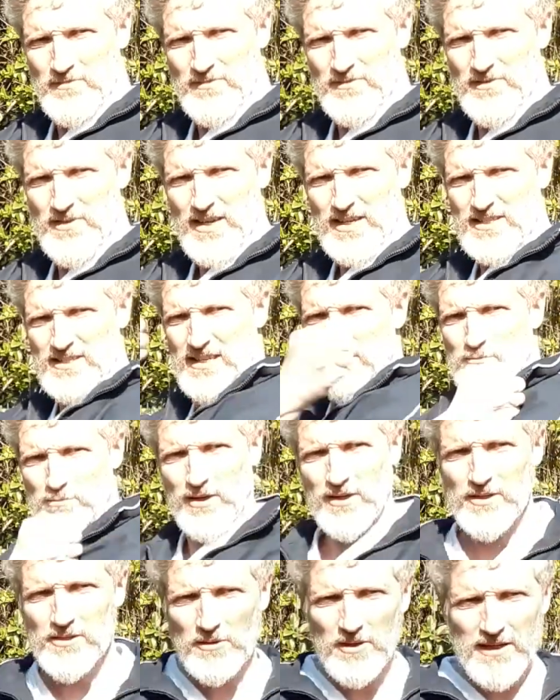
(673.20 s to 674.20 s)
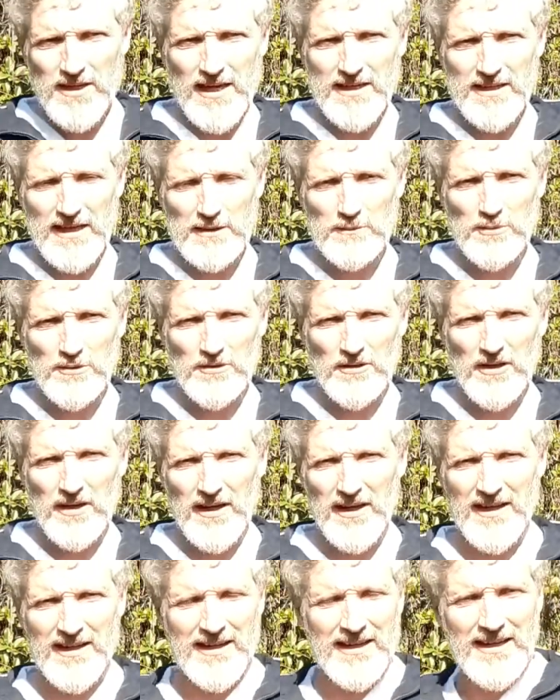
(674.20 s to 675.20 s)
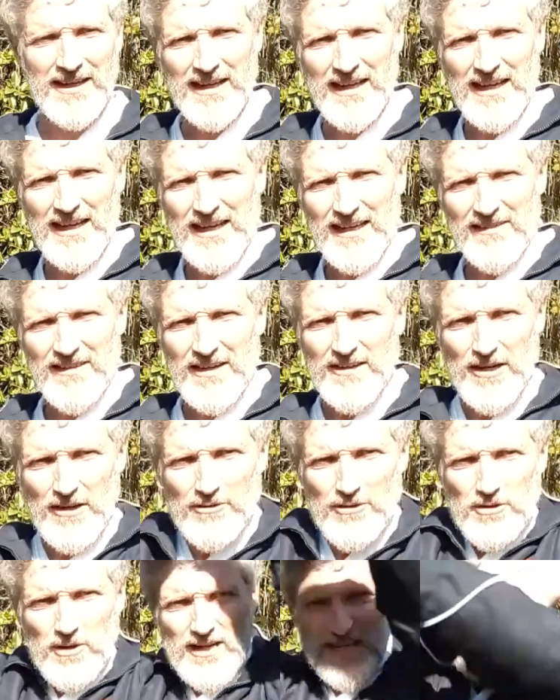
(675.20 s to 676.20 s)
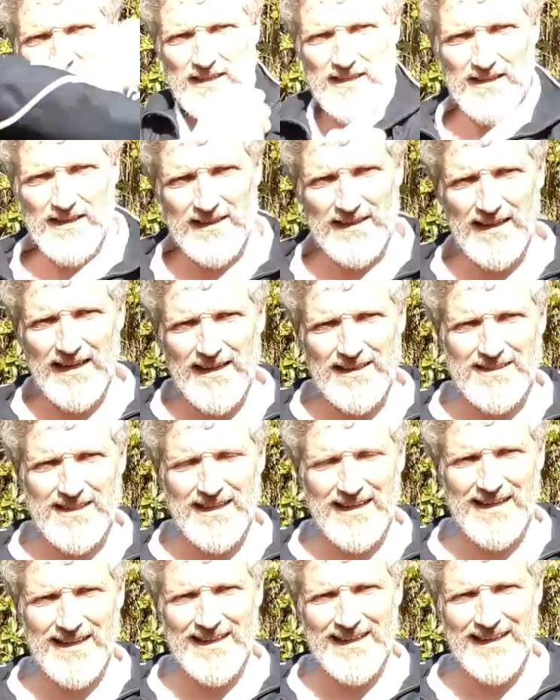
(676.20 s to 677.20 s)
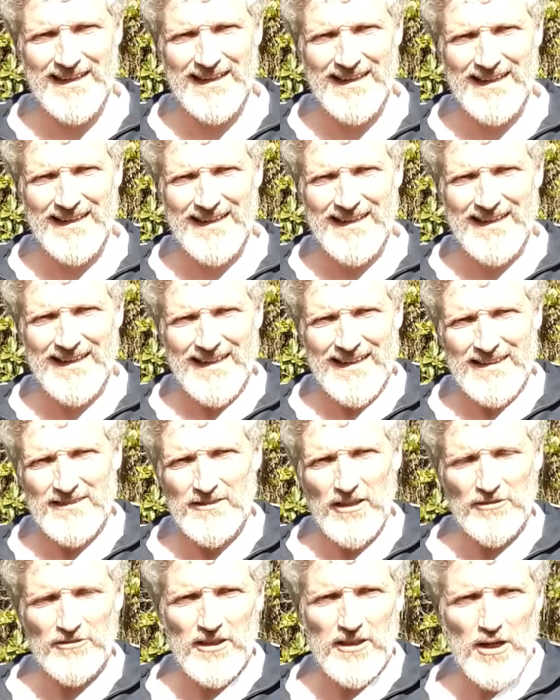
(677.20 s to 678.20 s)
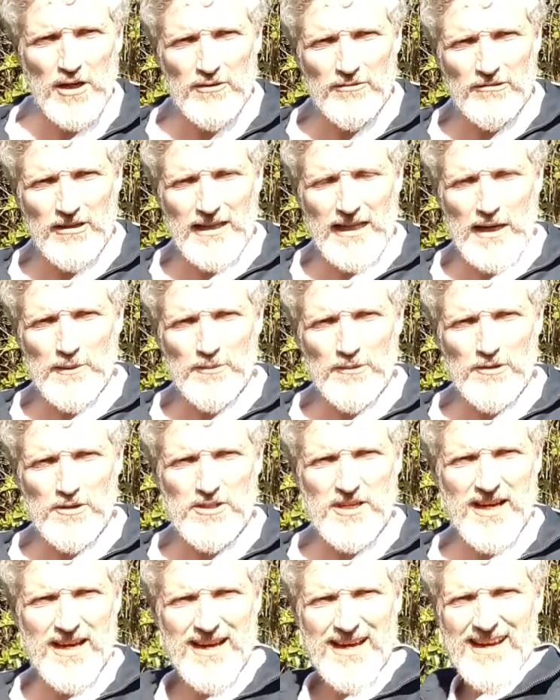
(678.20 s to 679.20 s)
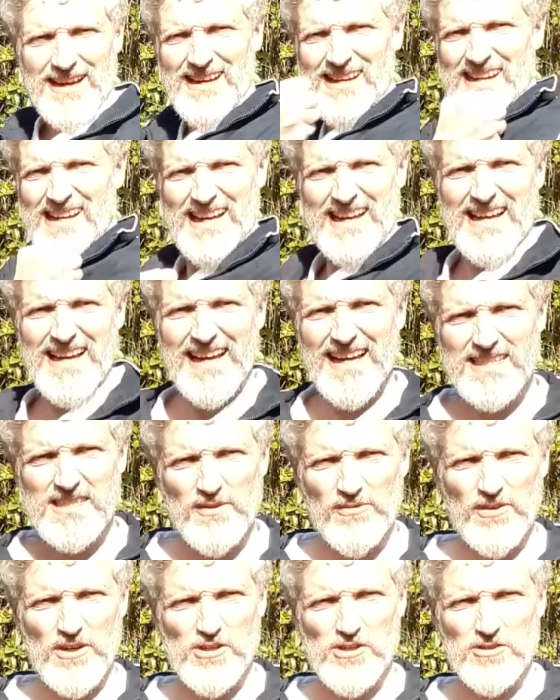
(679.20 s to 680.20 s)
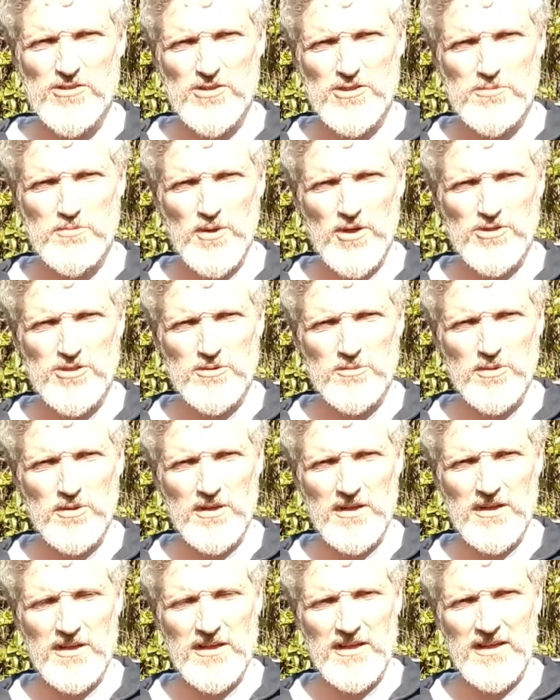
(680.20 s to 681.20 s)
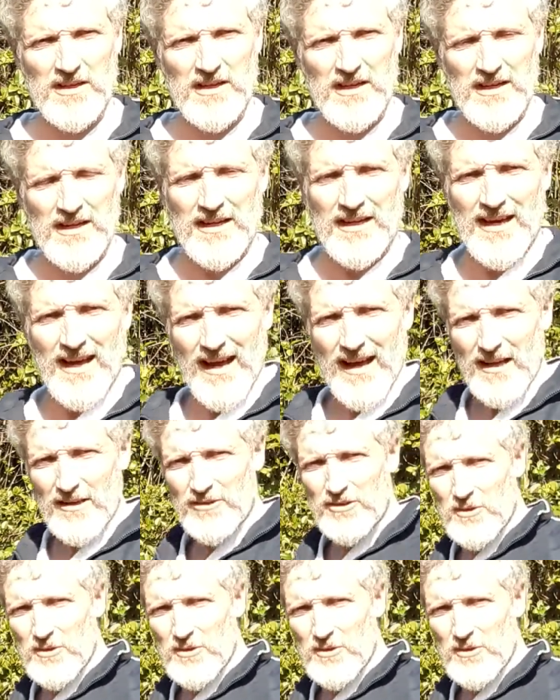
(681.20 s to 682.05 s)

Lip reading: They simply do a Godan barai. They don't do anything like that. Nothing over elaborate. As efficient as possible. I'll do